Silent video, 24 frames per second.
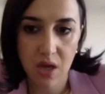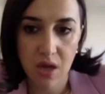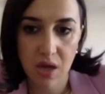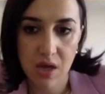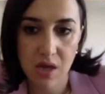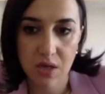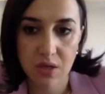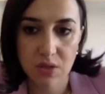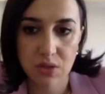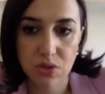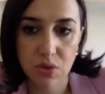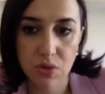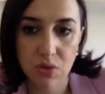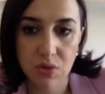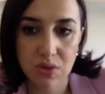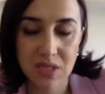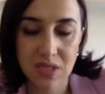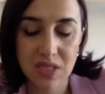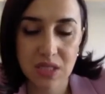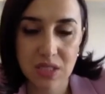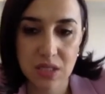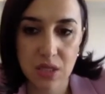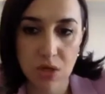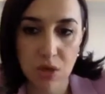So
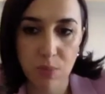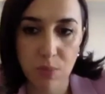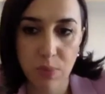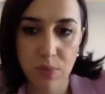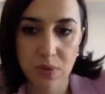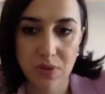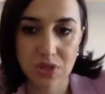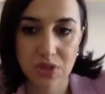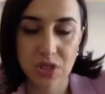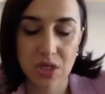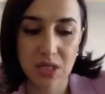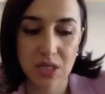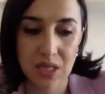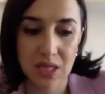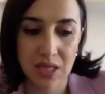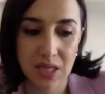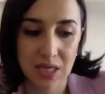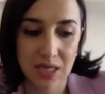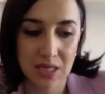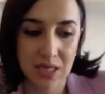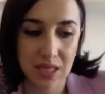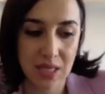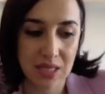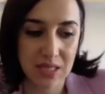this is an opportunity
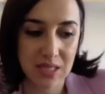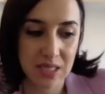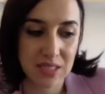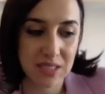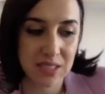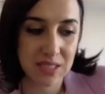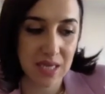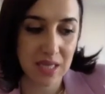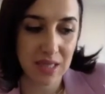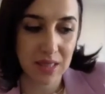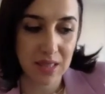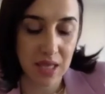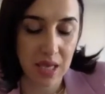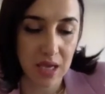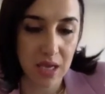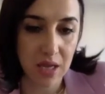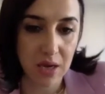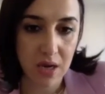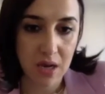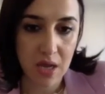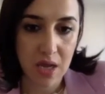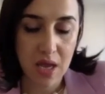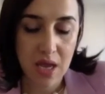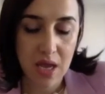that is set there.
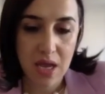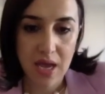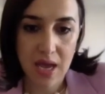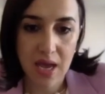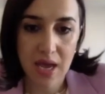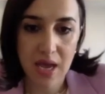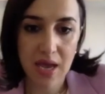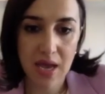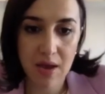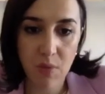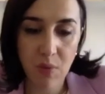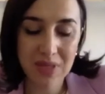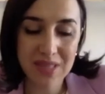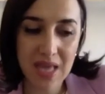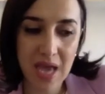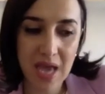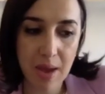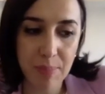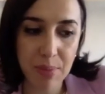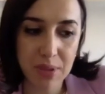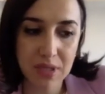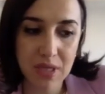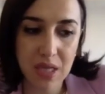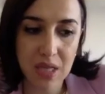What
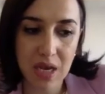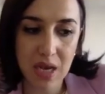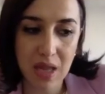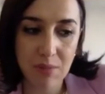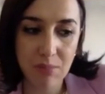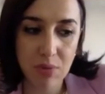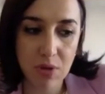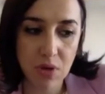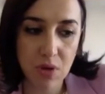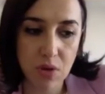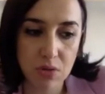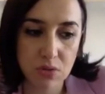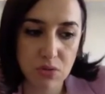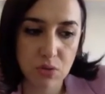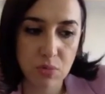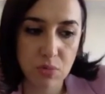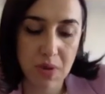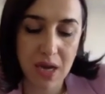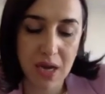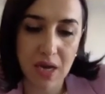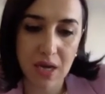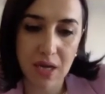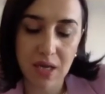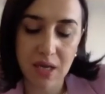happened in Lebanon, to
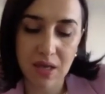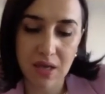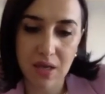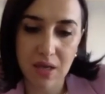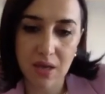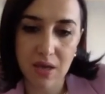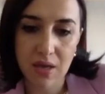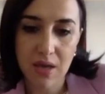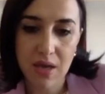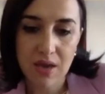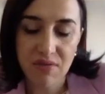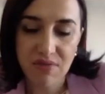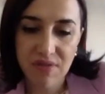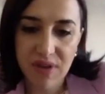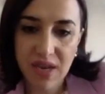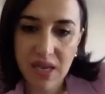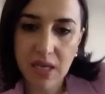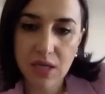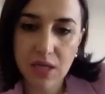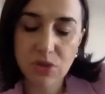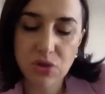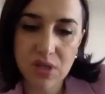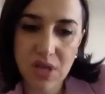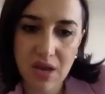my
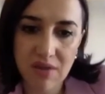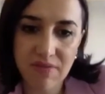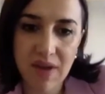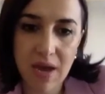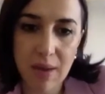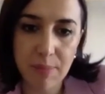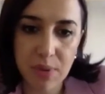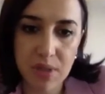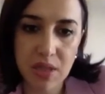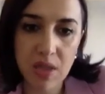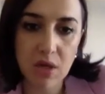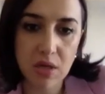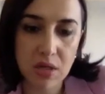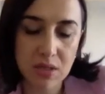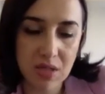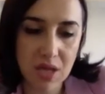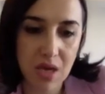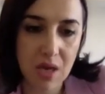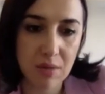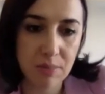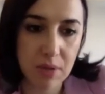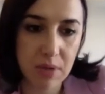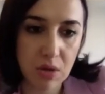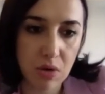feeling, should have happened a long
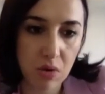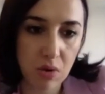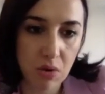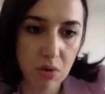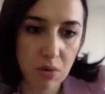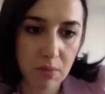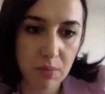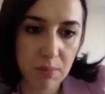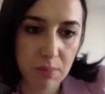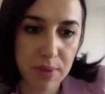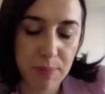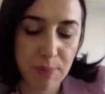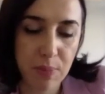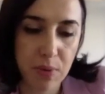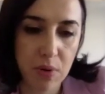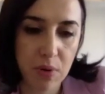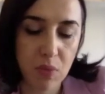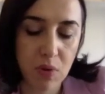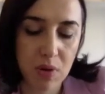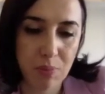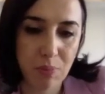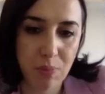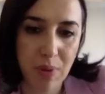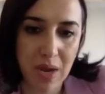time ago. People
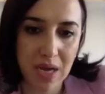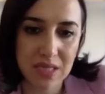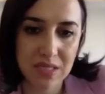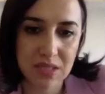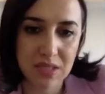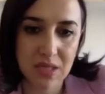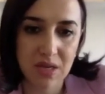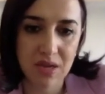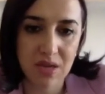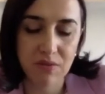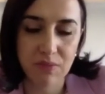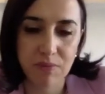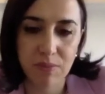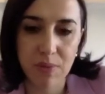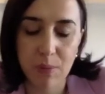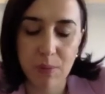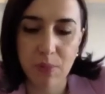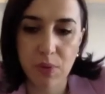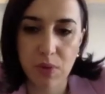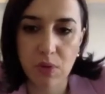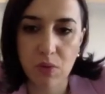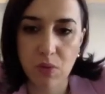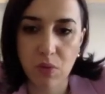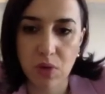were passive,
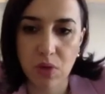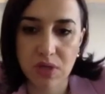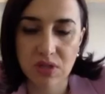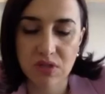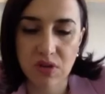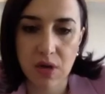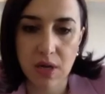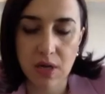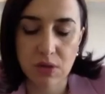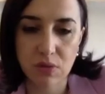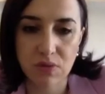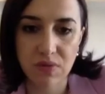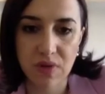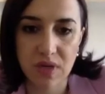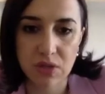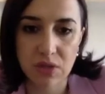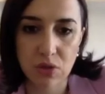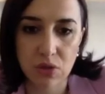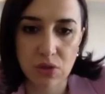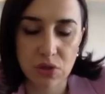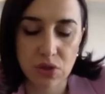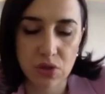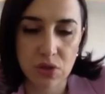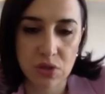people were trying to find
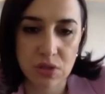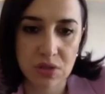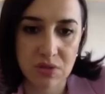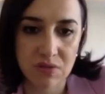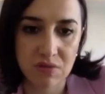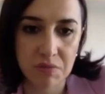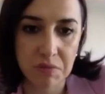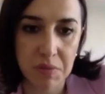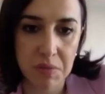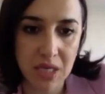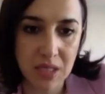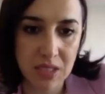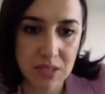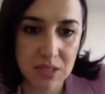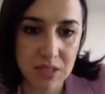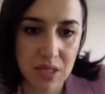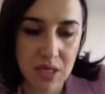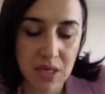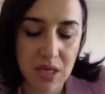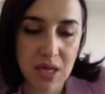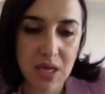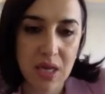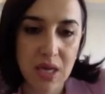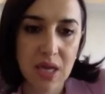alternative means.
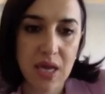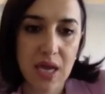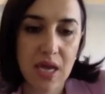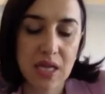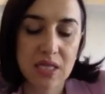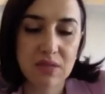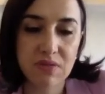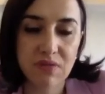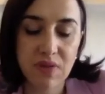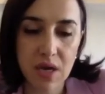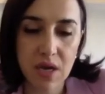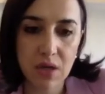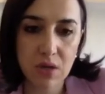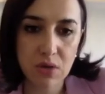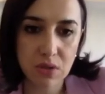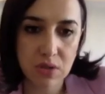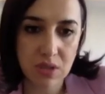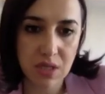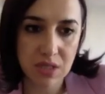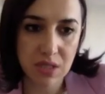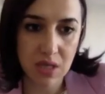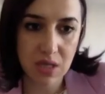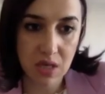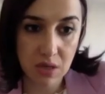It's very good
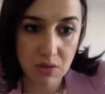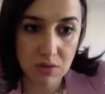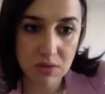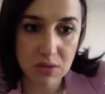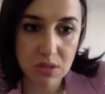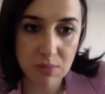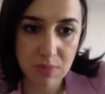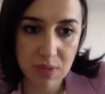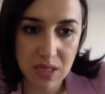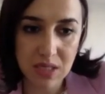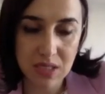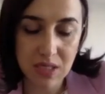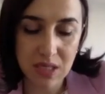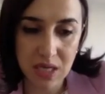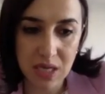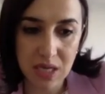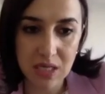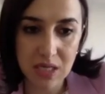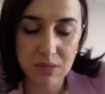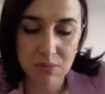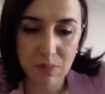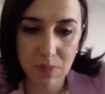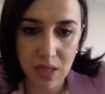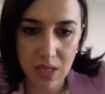that accountability
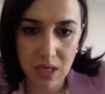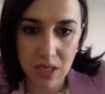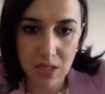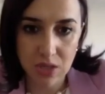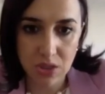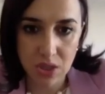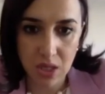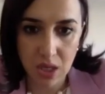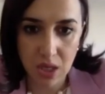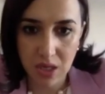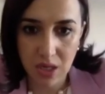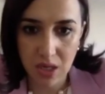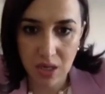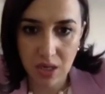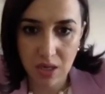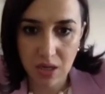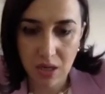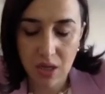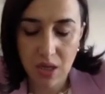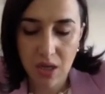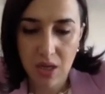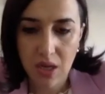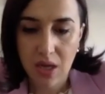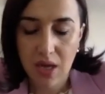is being shaken.
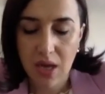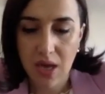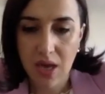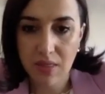The